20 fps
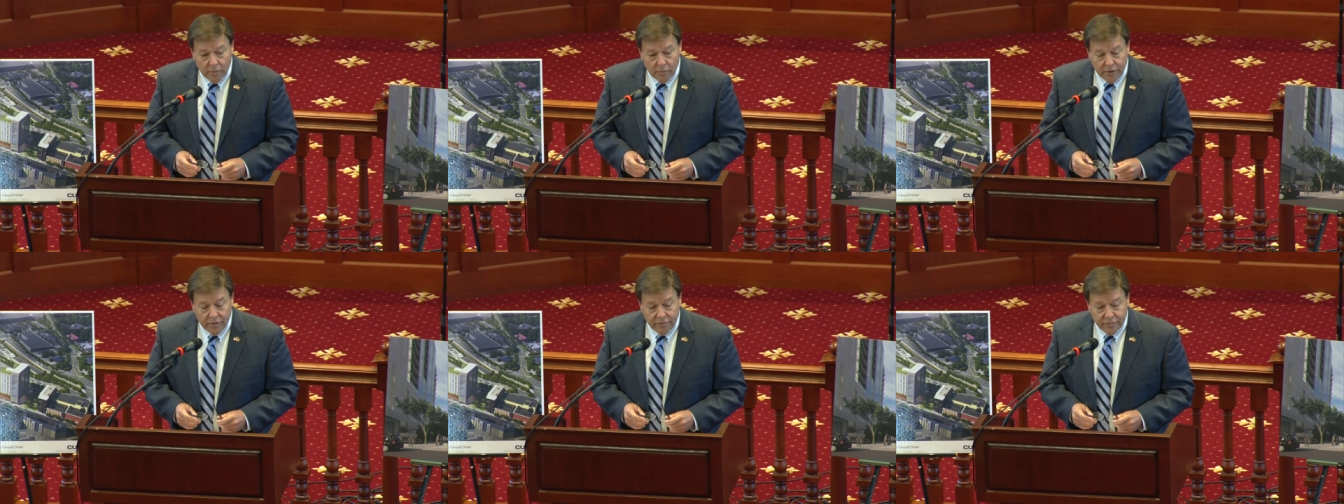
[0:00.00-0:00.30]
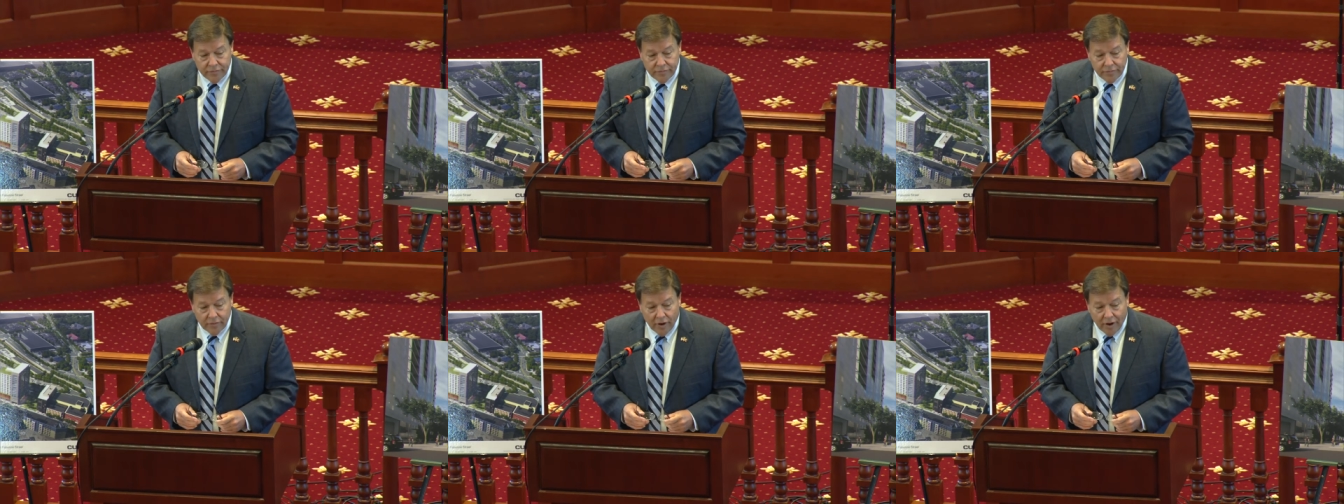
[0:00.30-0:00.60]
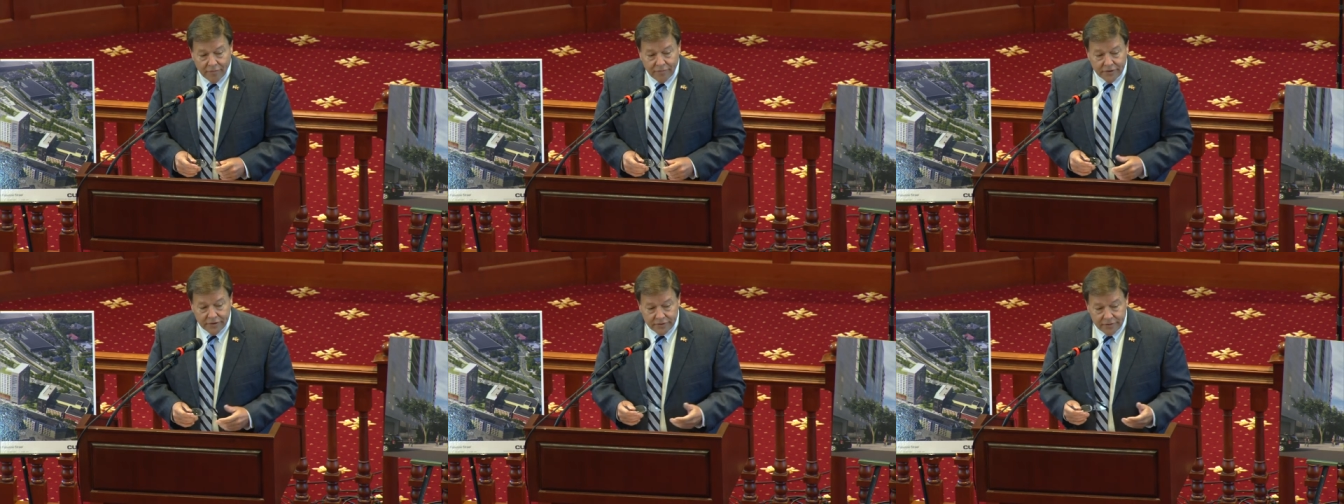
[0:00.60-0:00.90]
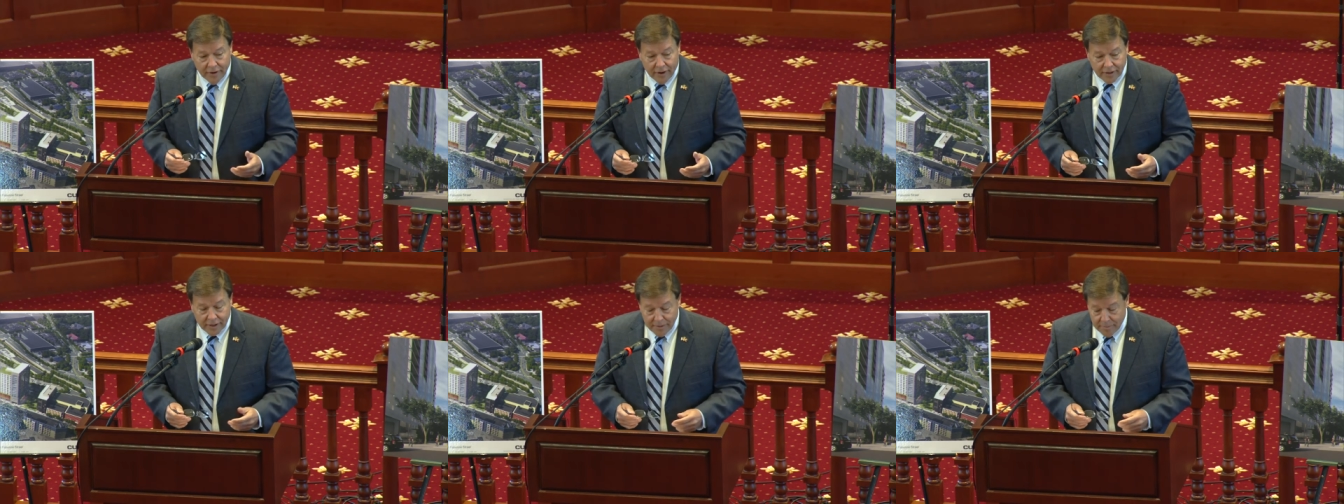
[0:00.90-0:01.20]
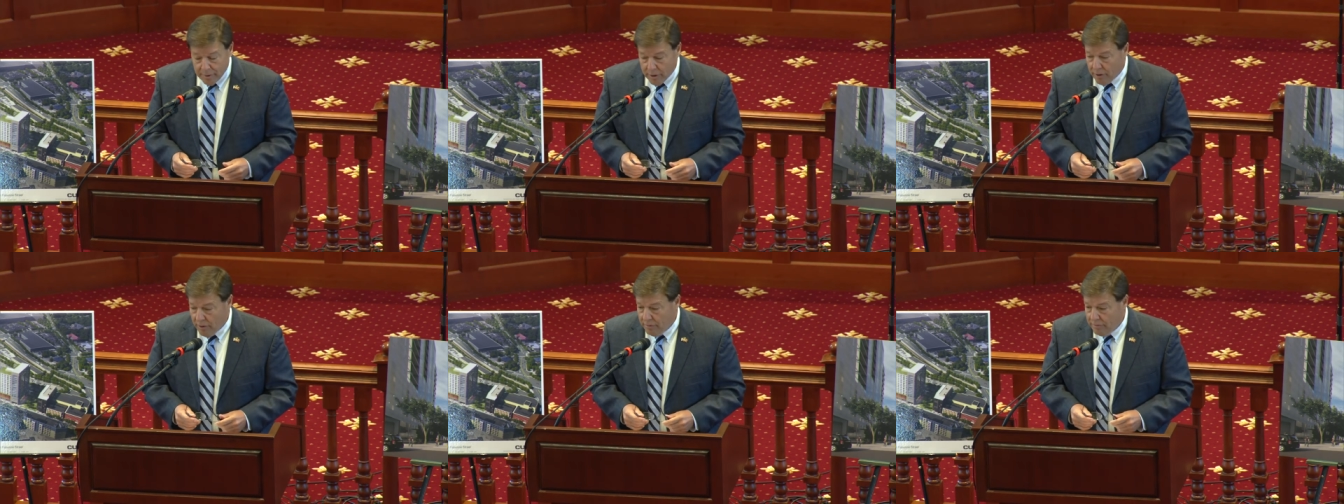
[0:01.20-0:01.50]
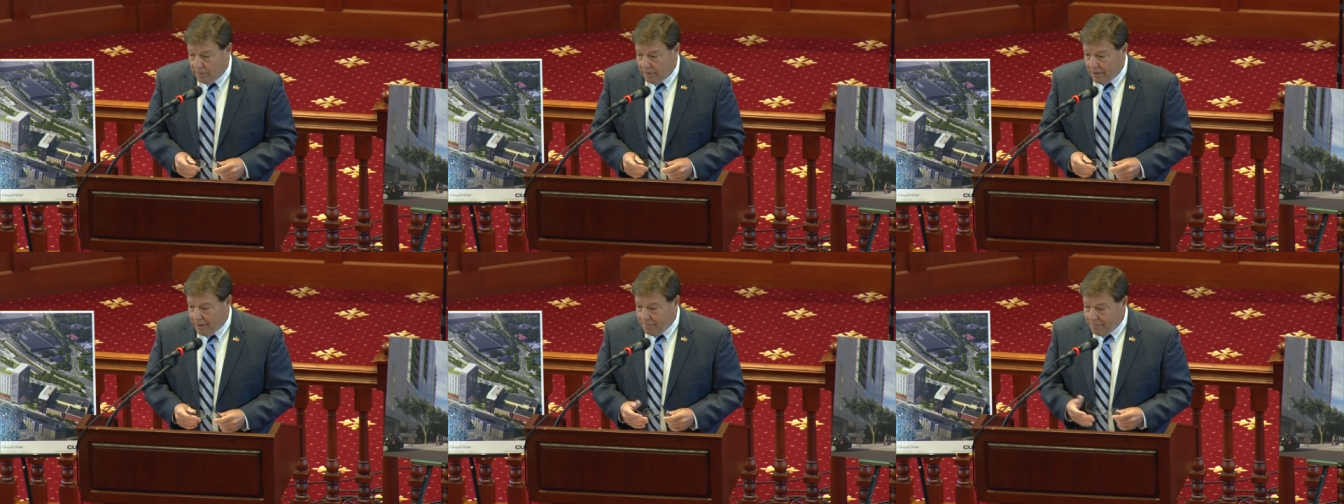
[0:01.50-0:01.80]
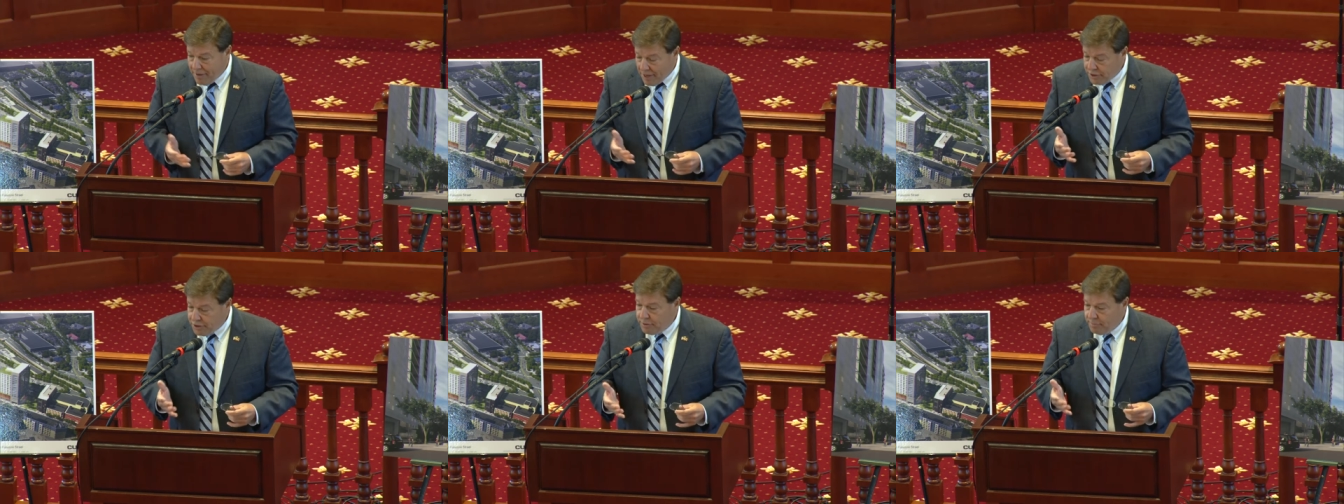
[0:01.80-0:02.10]
We've often talked about
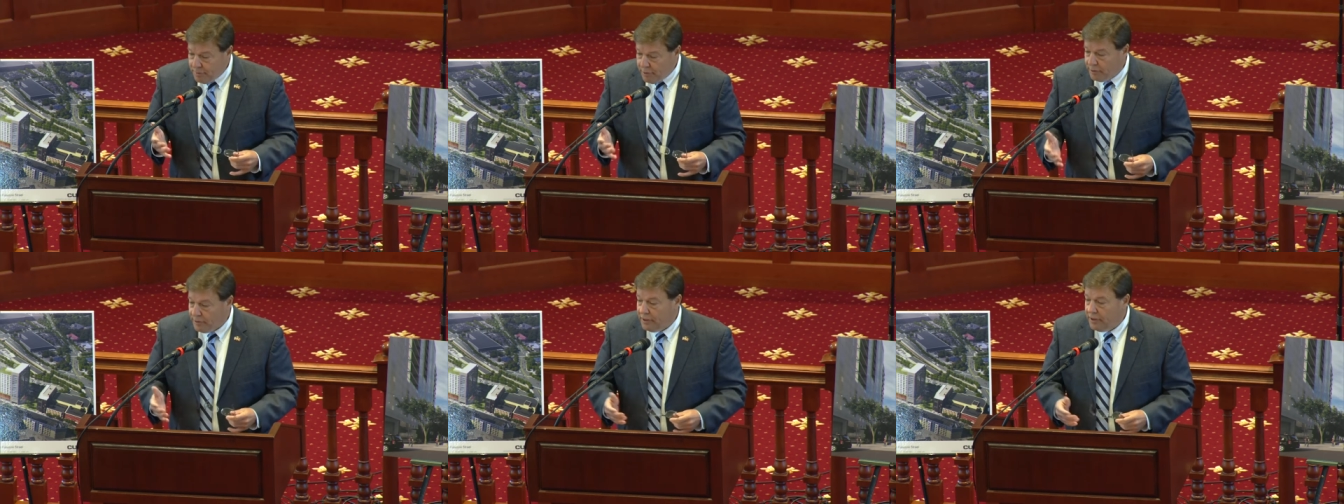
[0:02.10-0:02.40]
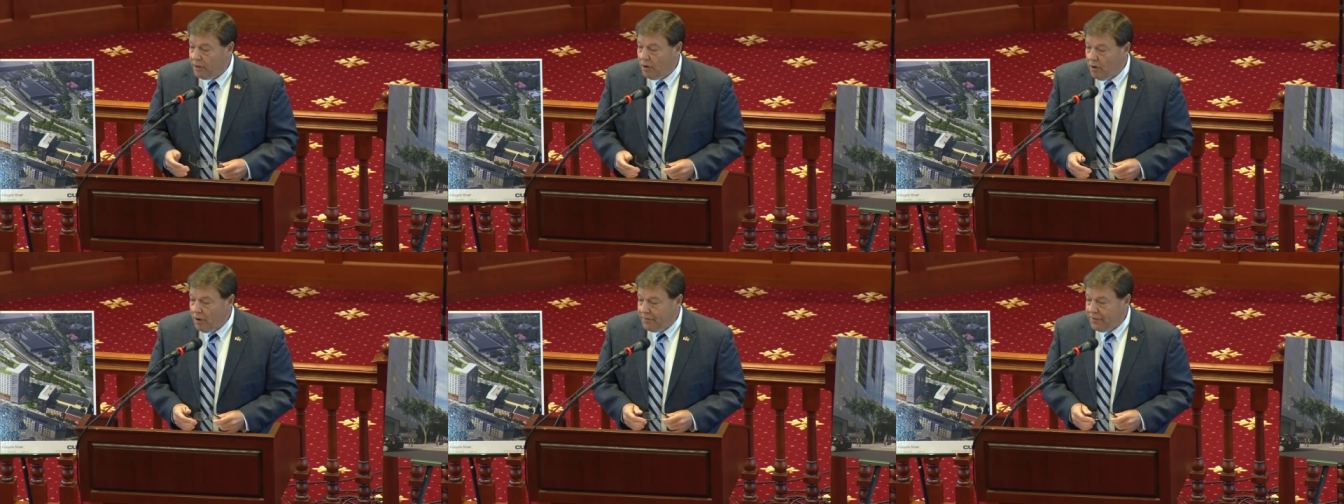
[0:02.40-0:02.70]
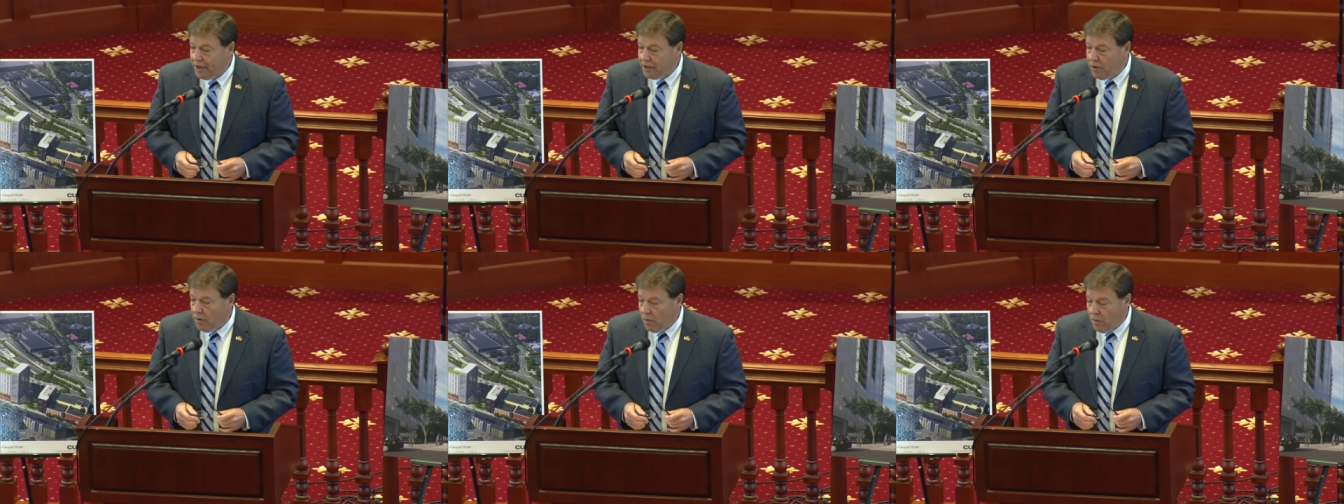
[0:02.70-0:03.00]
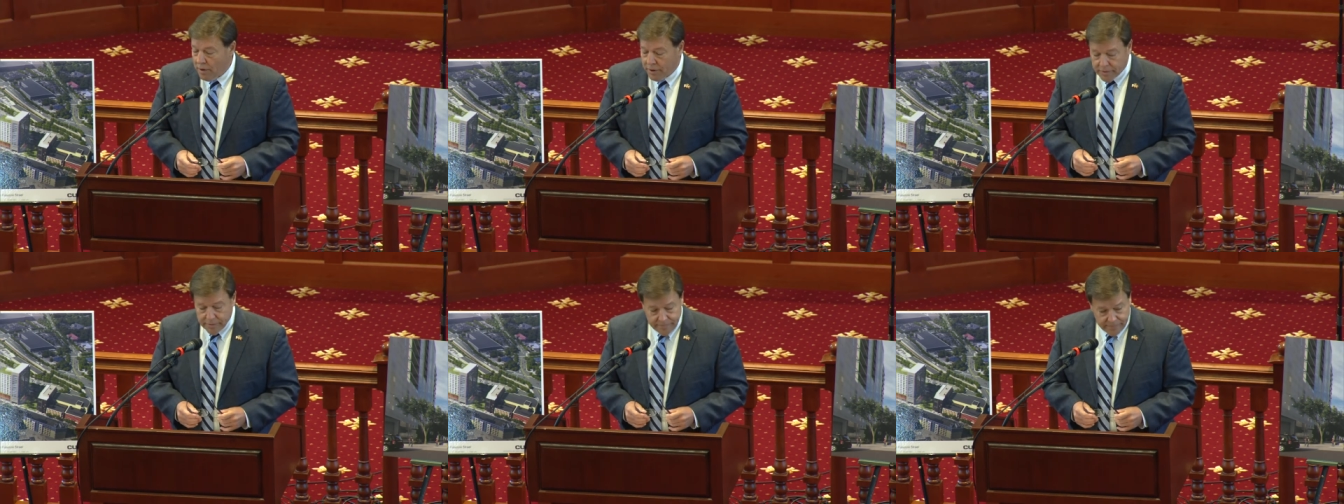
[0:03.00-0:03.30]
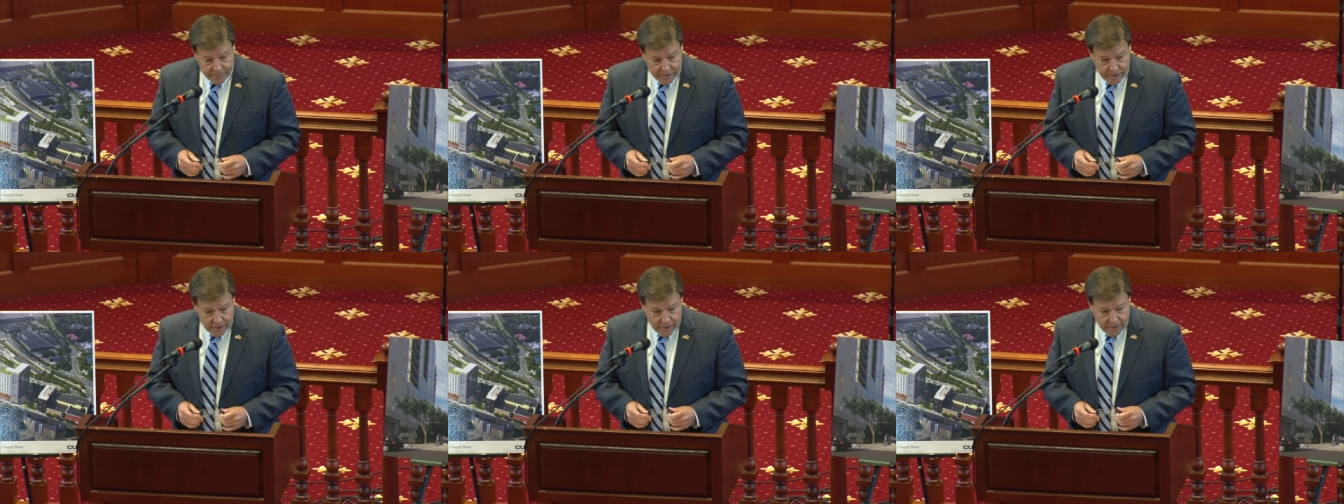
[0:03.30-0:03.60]
a major building on that corner,